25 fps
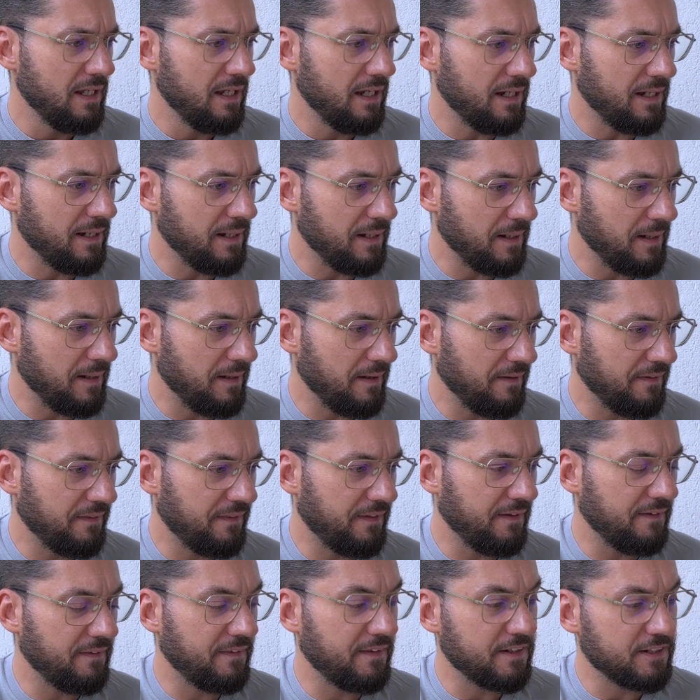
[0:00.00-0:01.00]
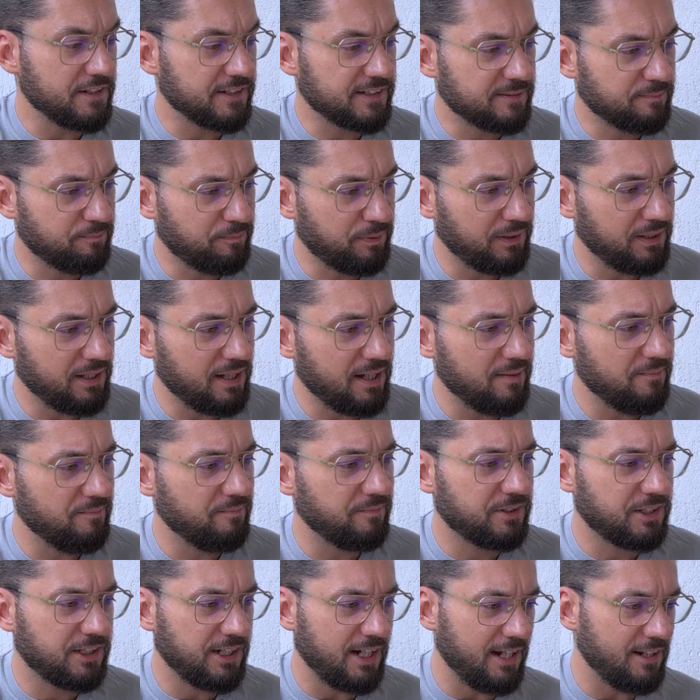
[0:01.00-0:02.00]
Then there's
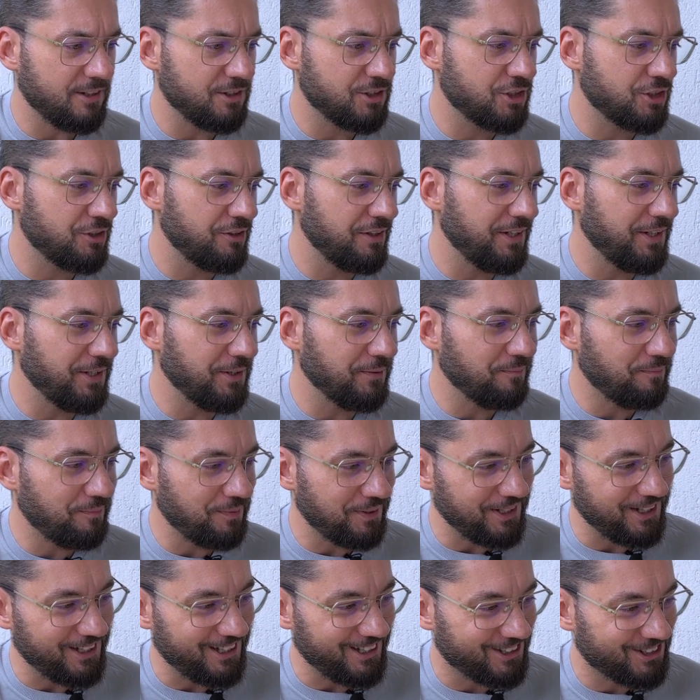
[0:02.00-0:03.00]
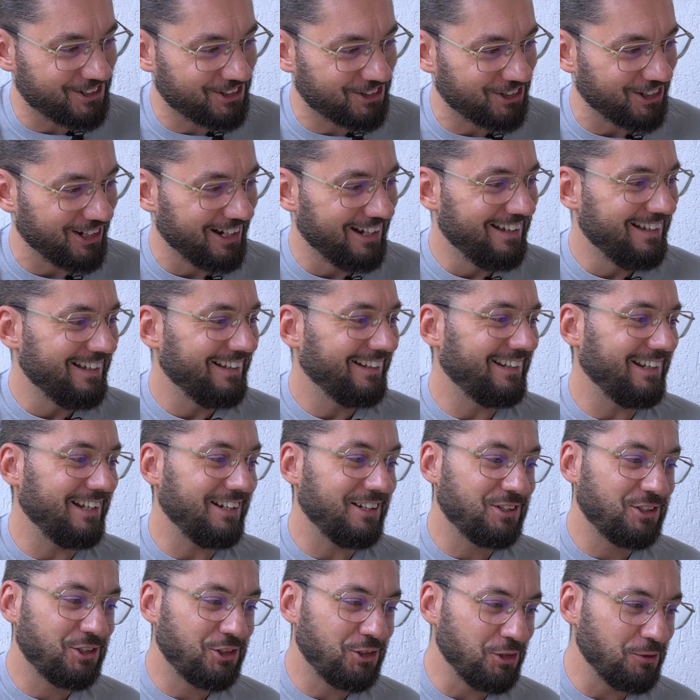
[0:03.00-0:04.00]
plum, tangerine, peach,
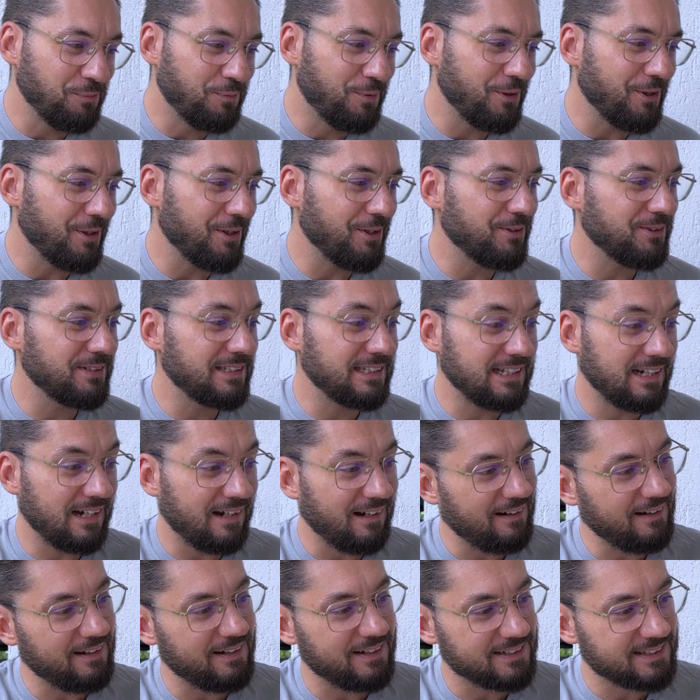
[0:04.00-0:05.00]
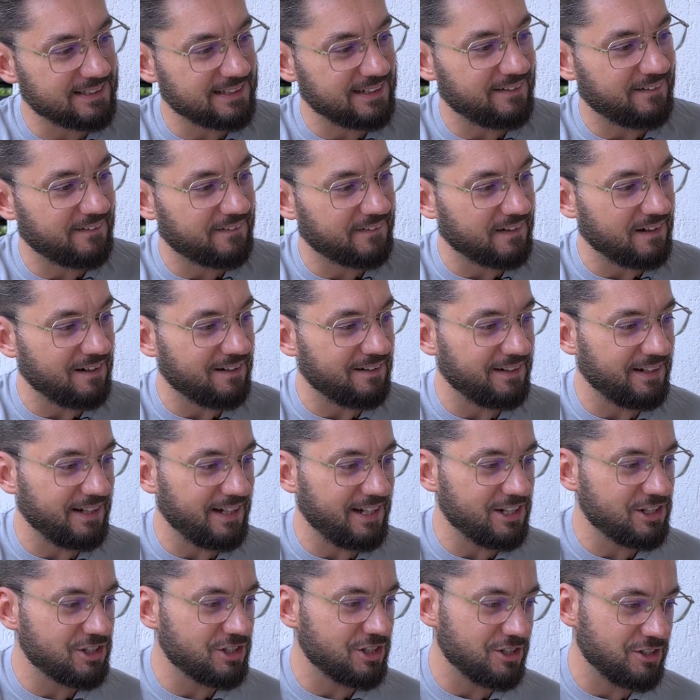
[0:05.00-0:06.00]
then tuberose, hyacinth,
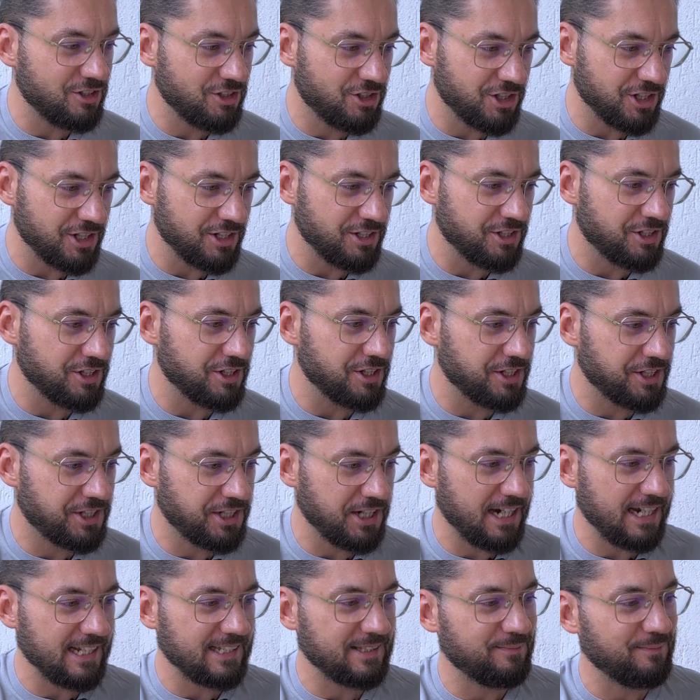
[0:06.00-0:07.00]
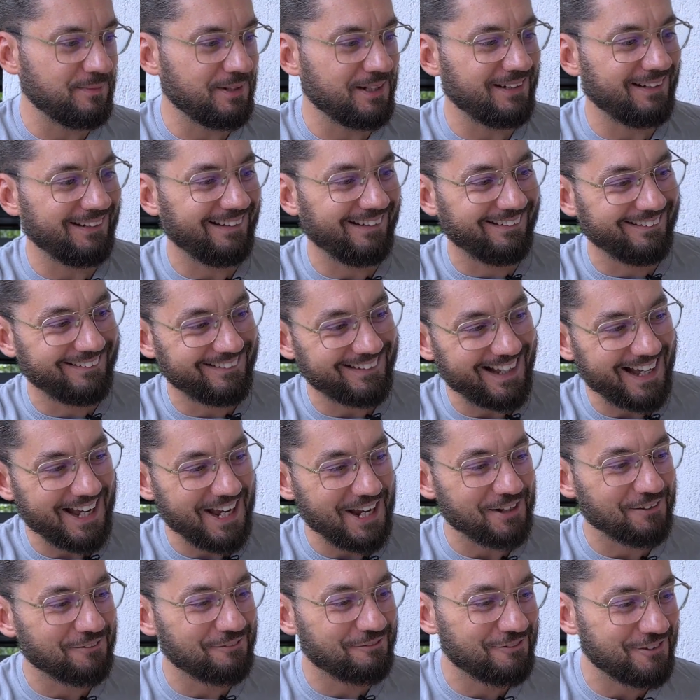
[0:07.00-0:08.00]
carnation, ginger, jasmine,
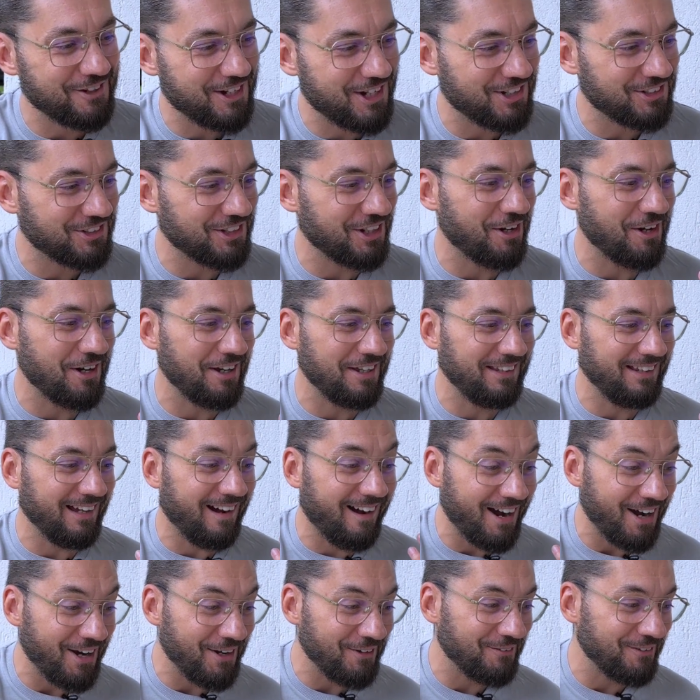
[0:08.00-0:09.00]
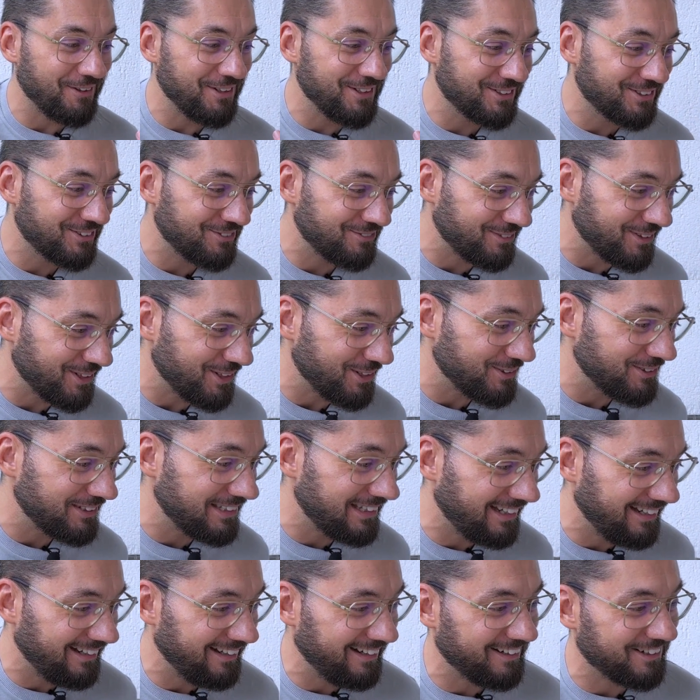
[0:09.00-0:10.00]
ylang, freesia, iris, rose,
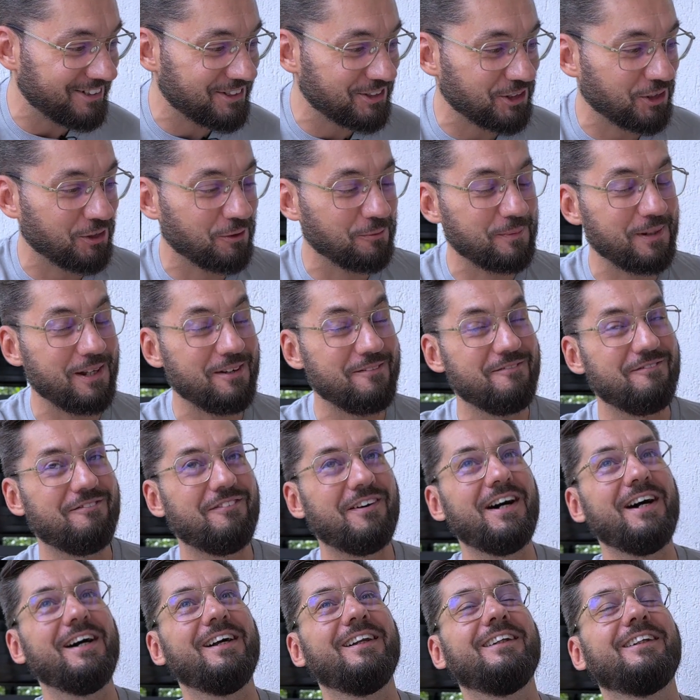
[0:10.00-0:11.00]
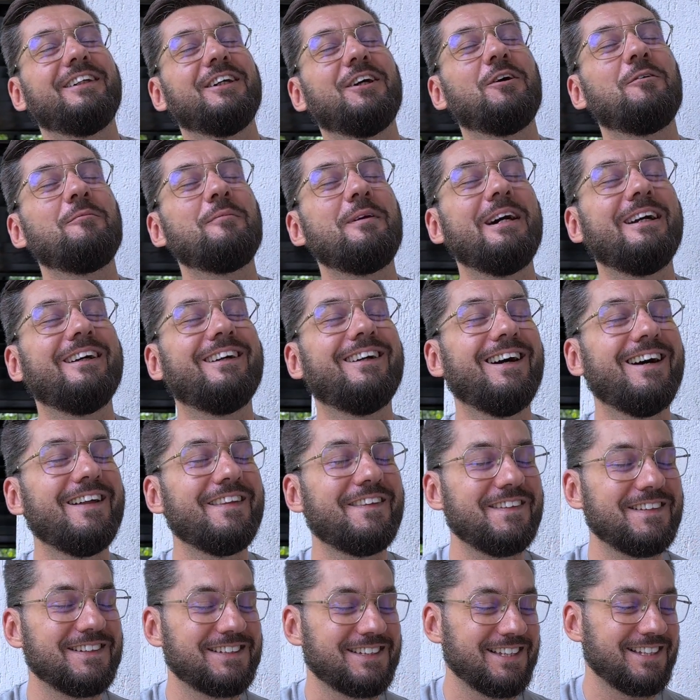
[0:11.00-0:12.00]
heliotrope, and violet. Oh my
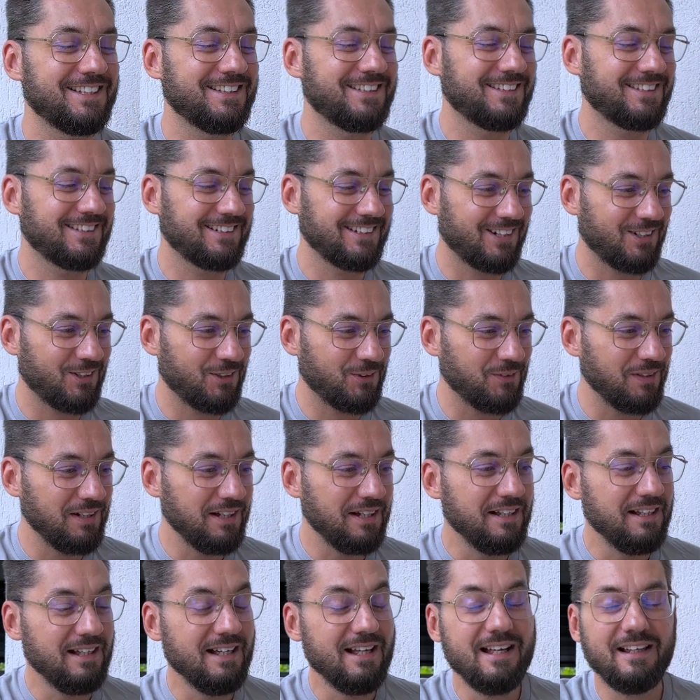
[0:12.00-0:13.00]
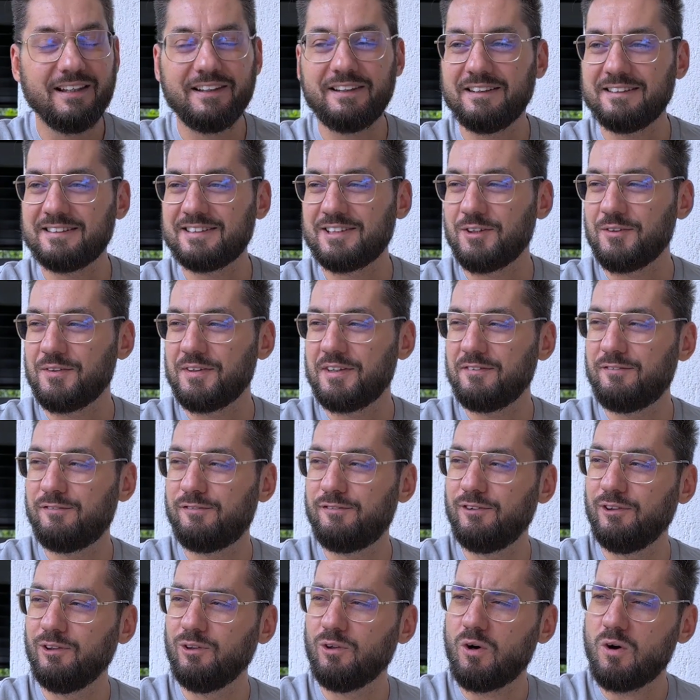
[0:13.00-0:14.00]
god, this is so the
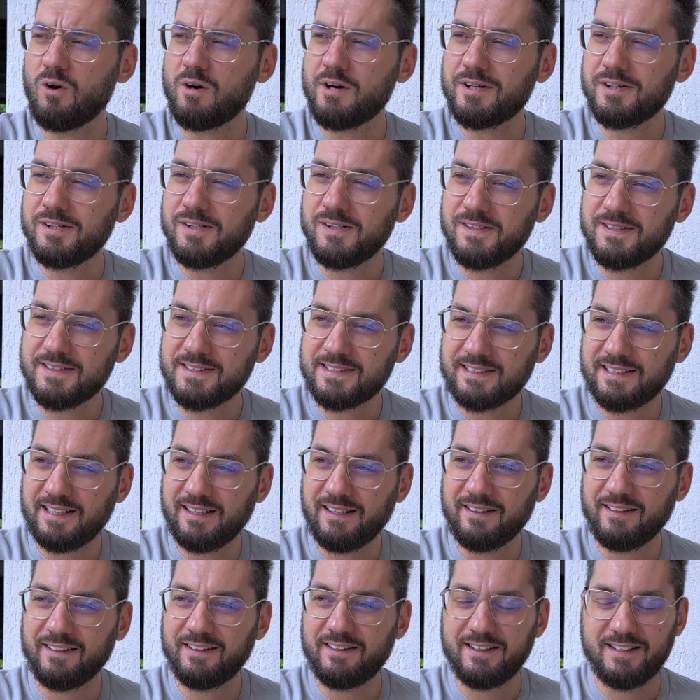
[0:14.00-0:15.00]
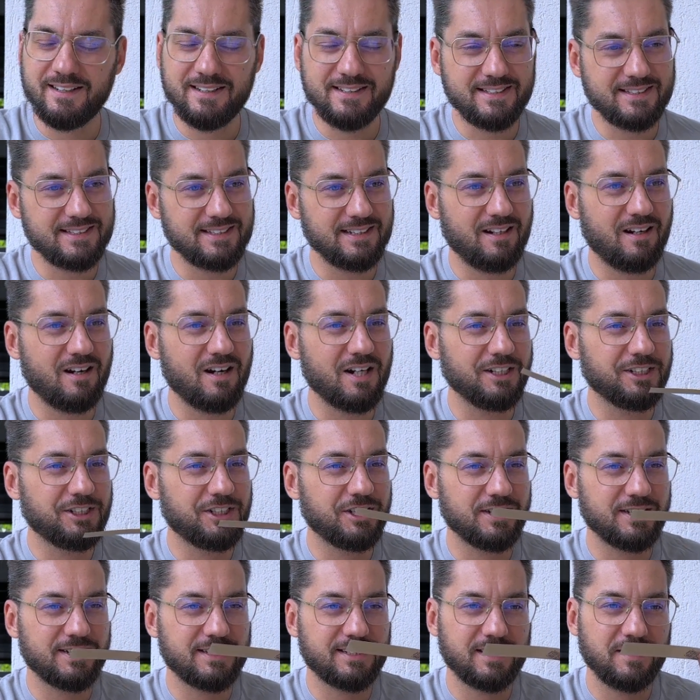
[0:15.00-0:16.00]
florals in this are
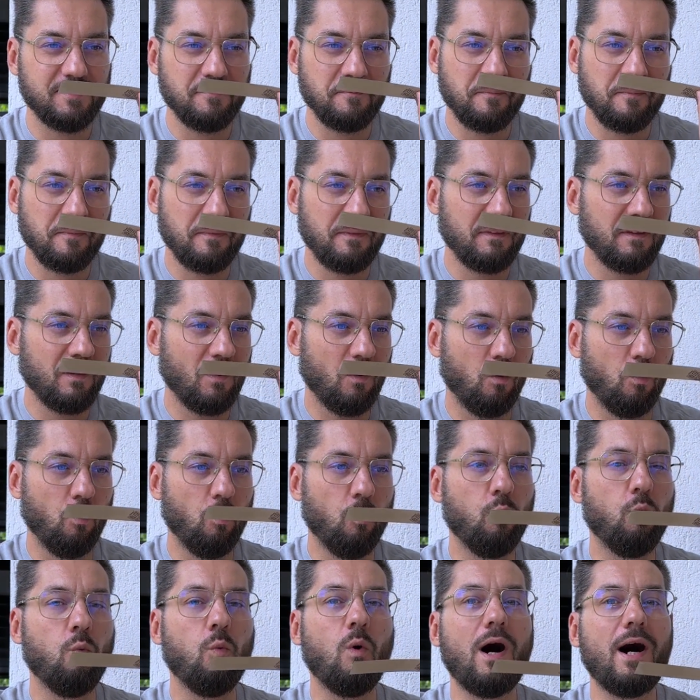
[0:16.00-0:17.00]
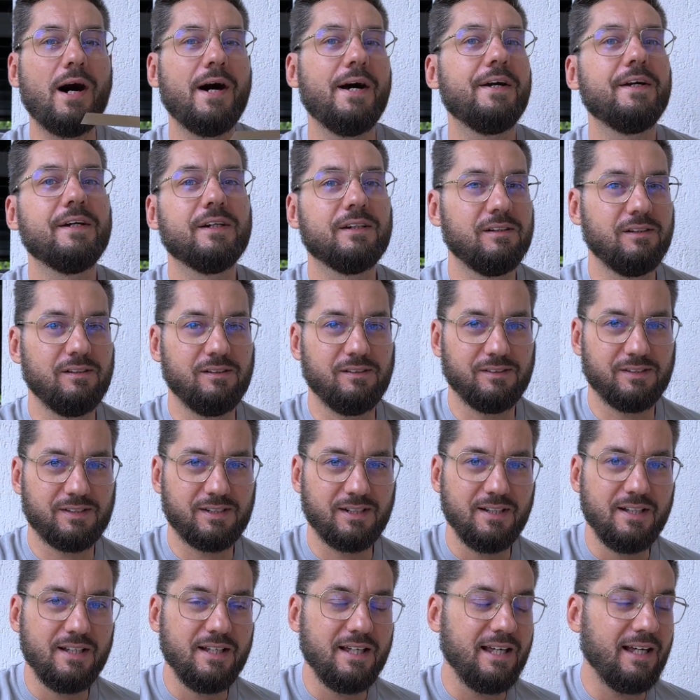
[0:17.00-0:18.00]
just
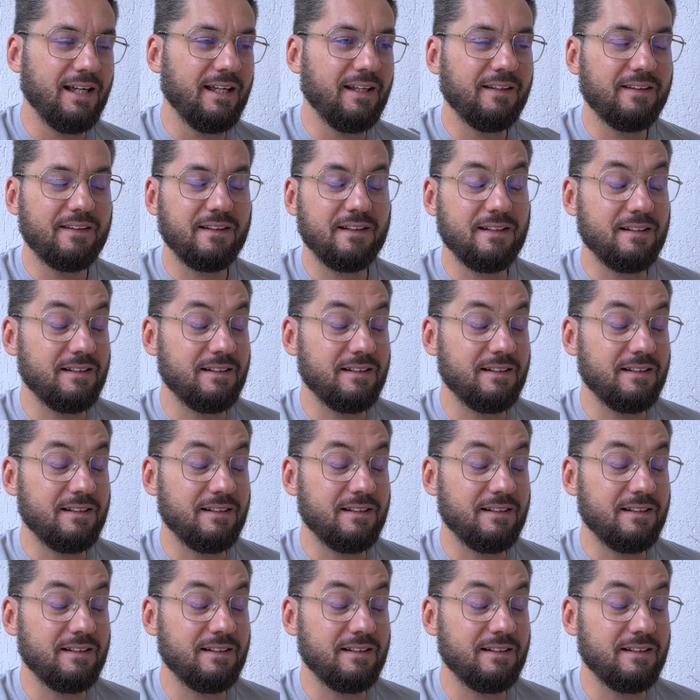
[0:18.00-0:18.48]
wild, and